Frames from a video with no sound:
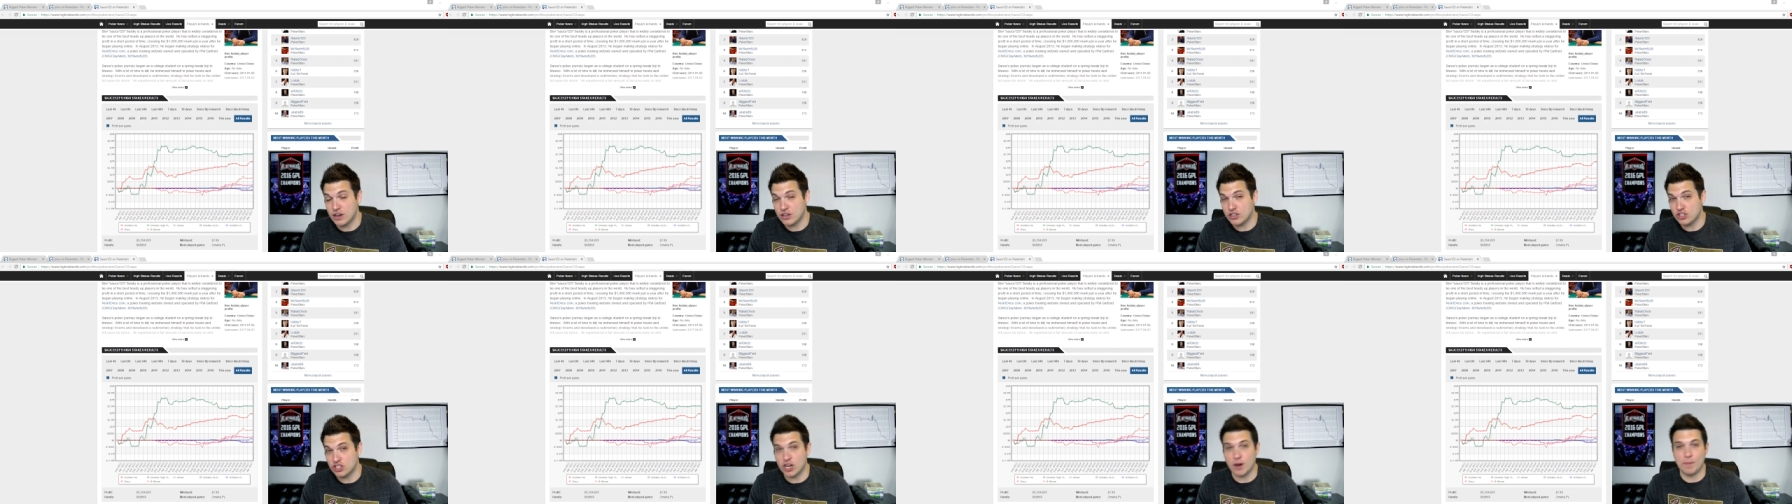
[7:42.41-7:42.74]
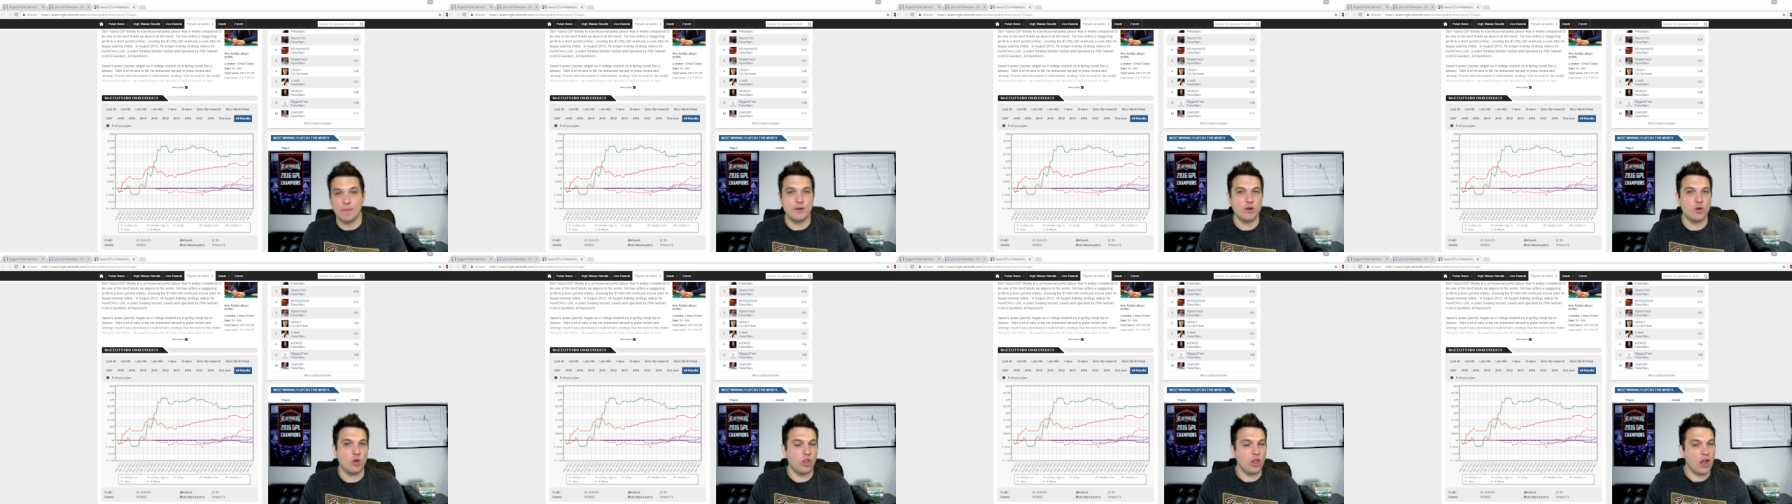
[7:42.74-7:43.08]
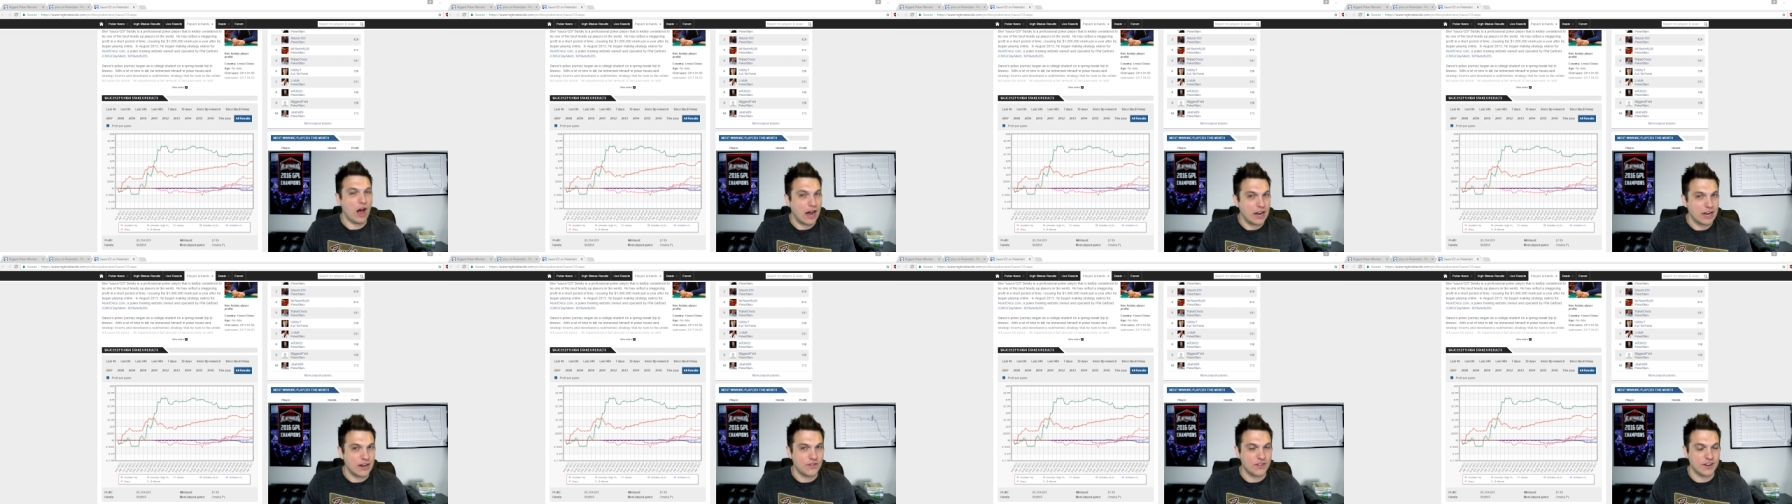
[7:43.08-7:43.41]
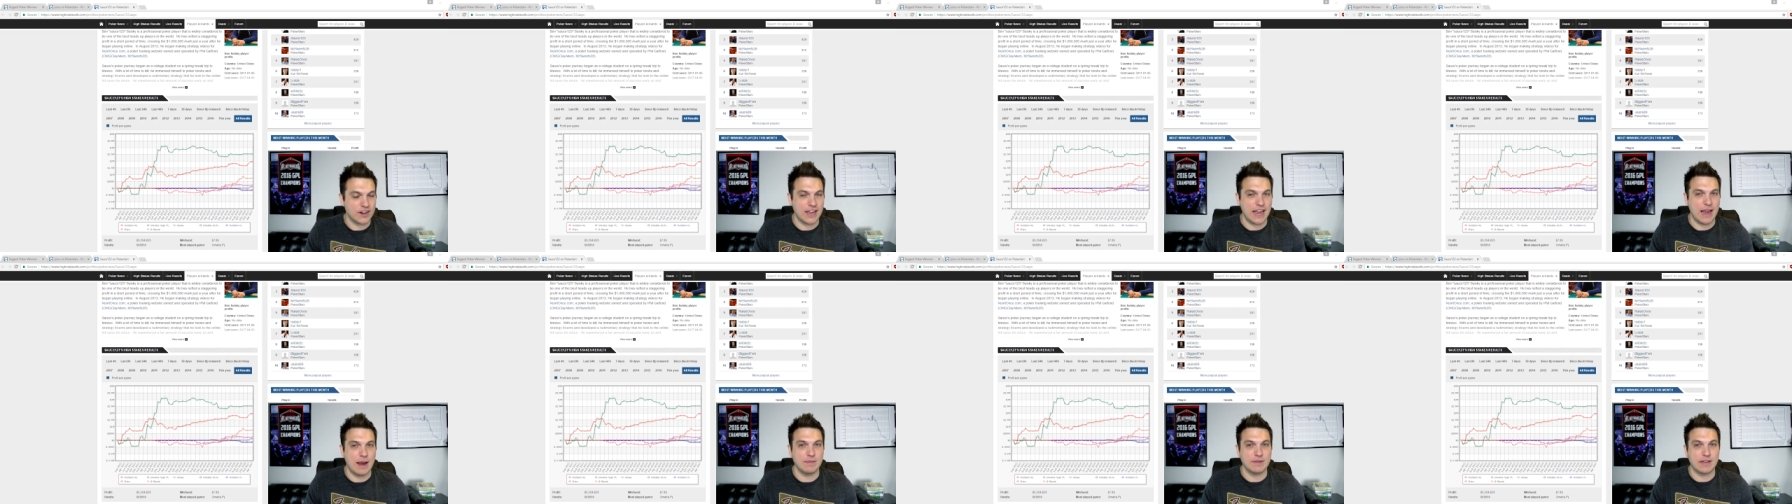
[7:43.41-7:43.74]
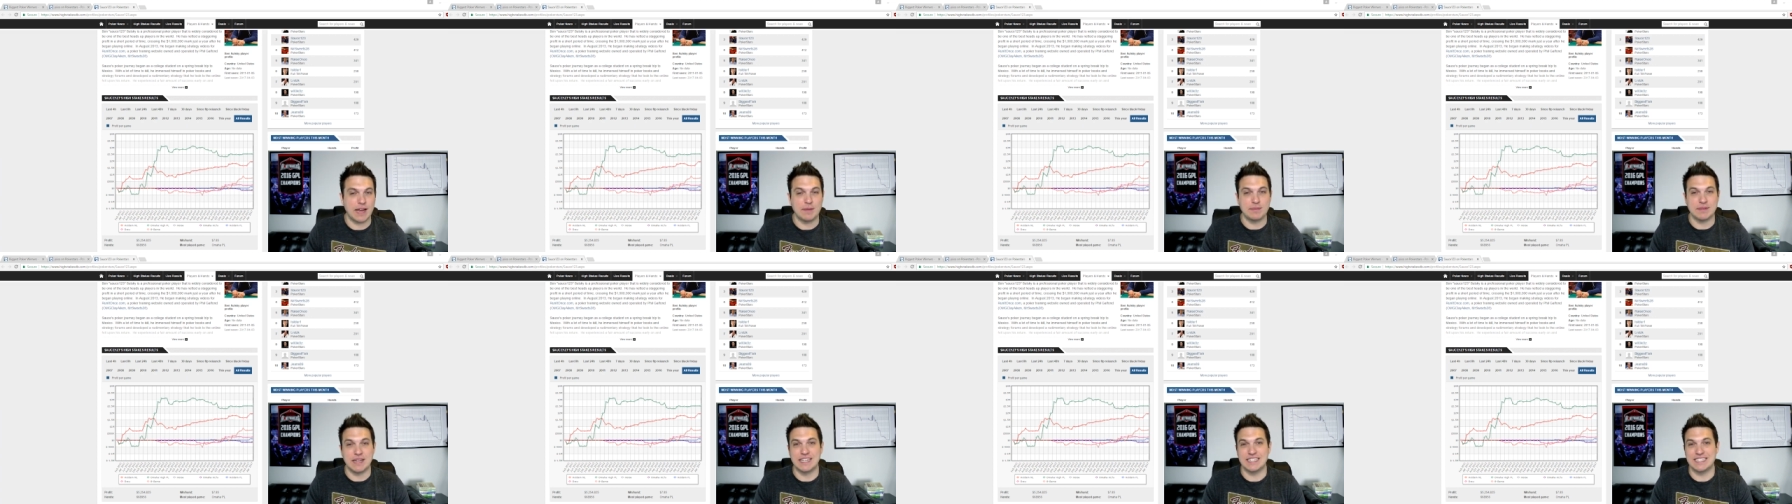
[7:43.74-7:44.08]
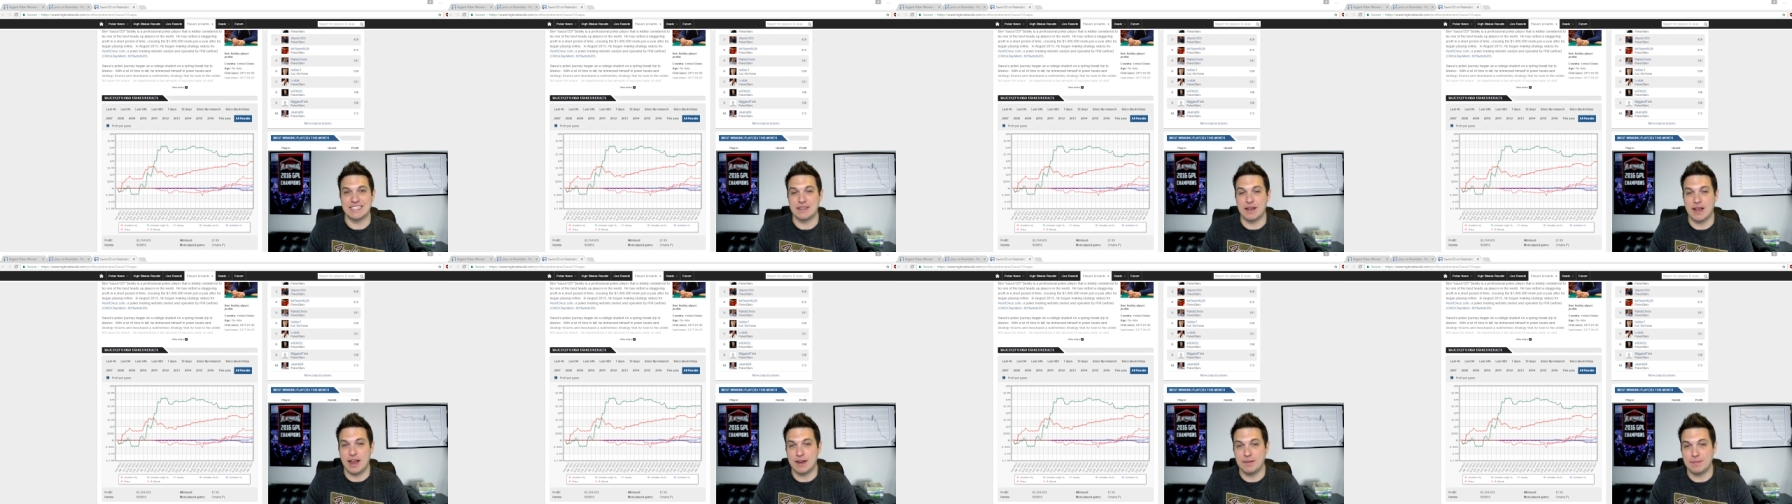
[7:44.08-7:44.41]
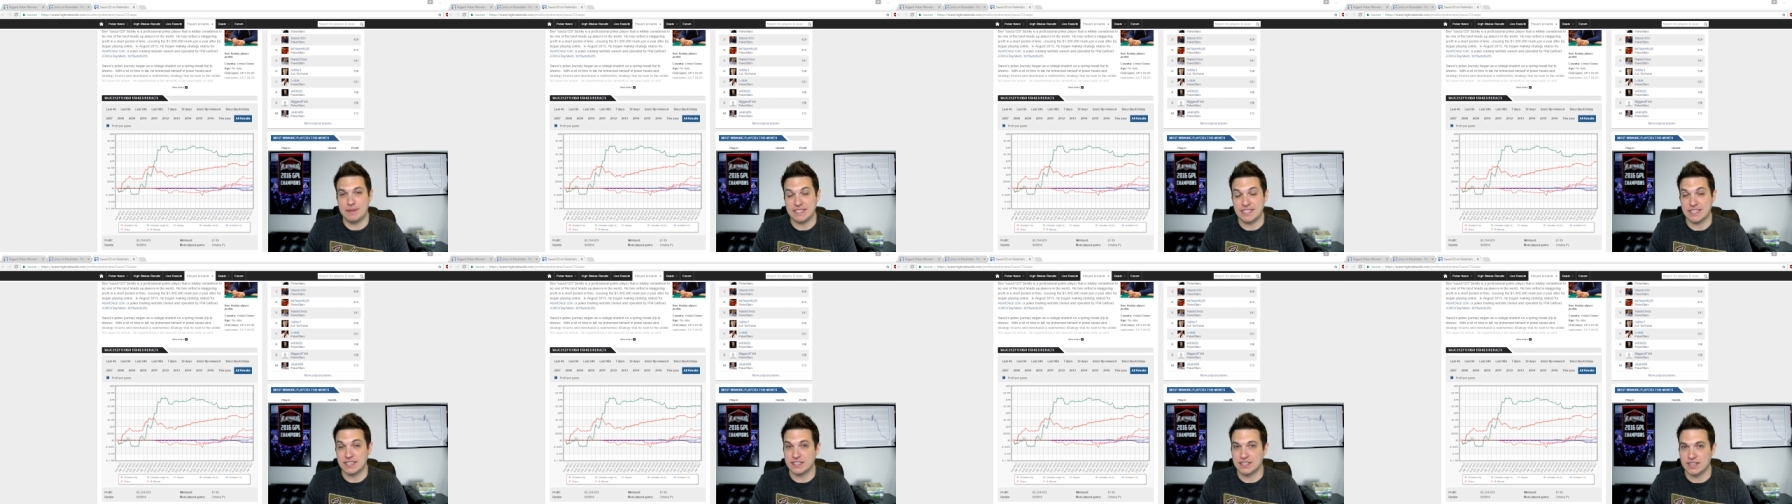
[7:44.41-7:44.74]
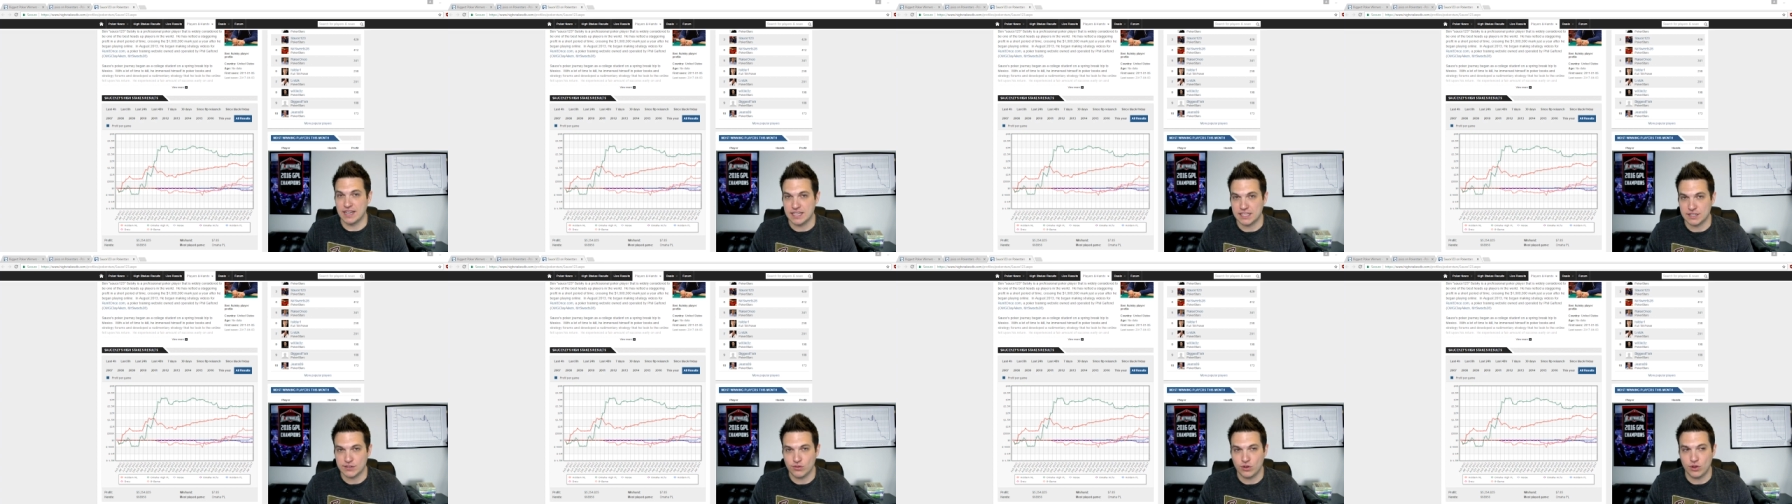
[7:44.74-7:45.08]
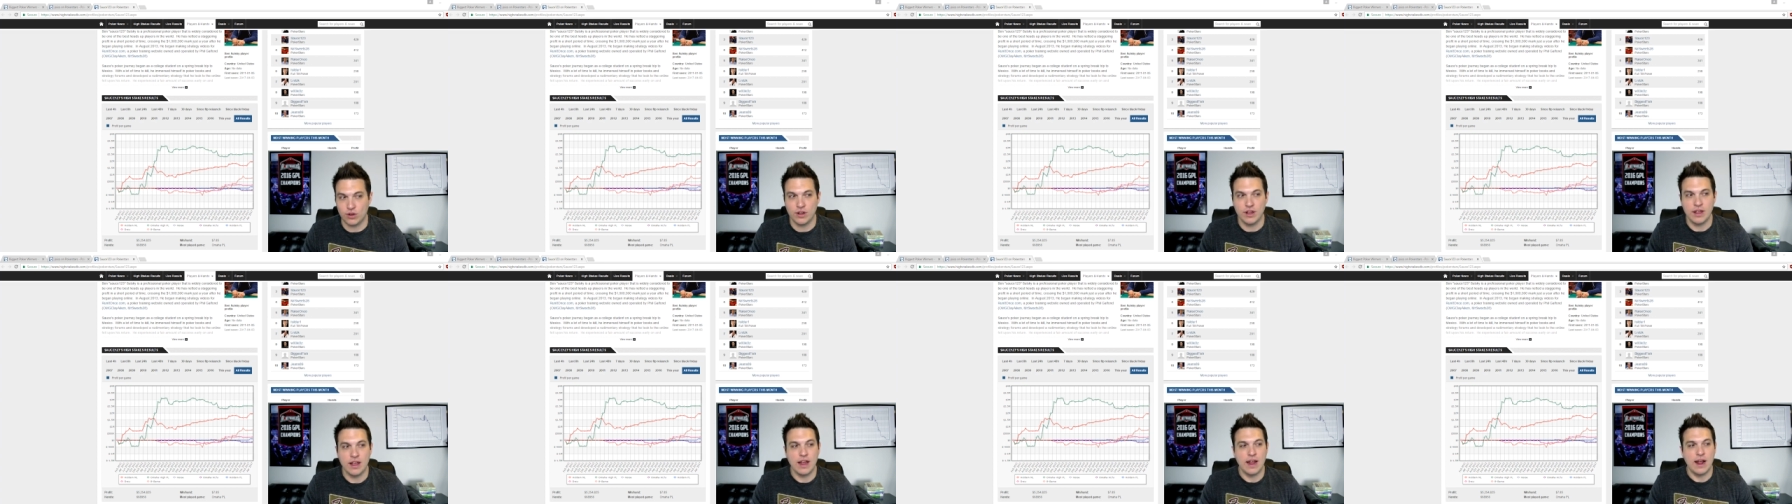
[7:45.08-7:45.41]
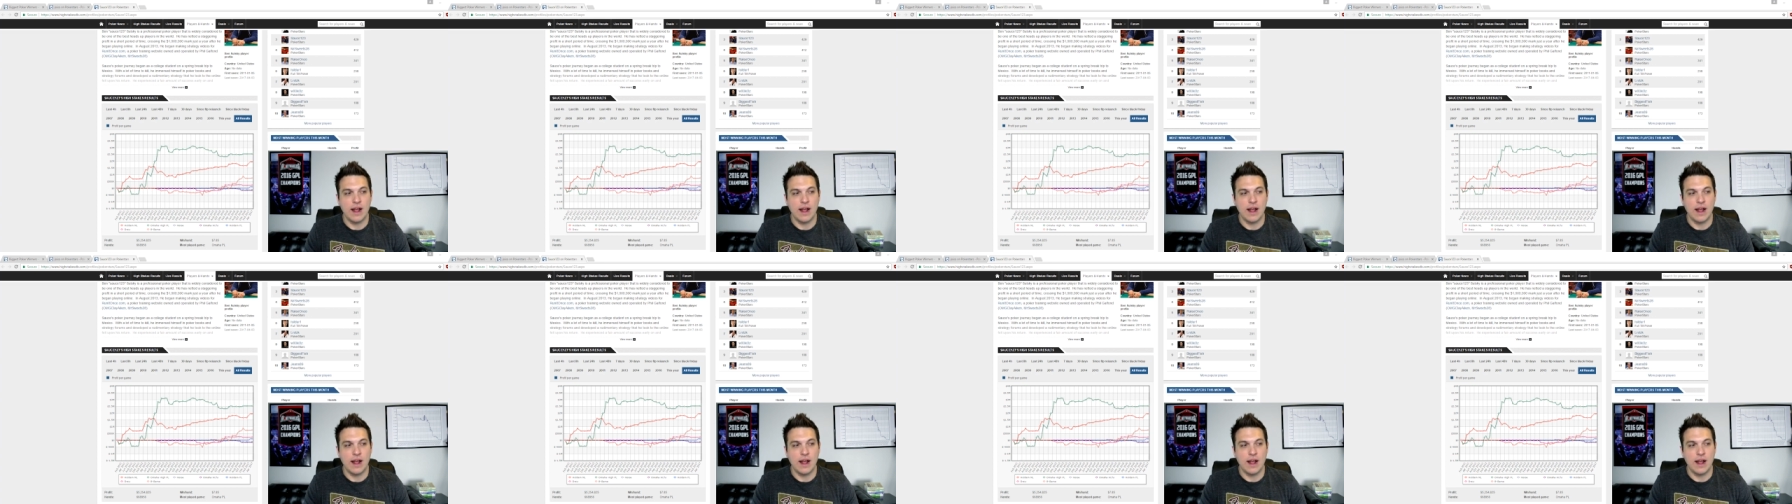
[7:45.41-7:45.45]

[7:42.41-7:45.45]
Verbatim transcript: jump into a lot of different game types and be successful.